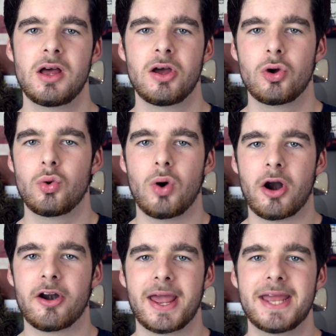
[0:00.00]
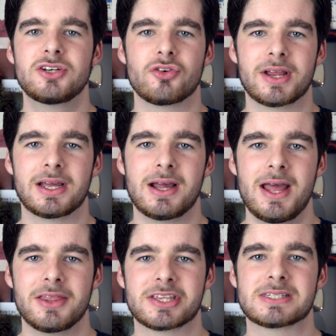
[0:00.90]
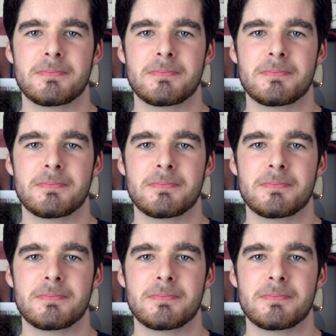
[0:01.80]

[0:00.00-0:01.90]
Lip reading: who are hindering this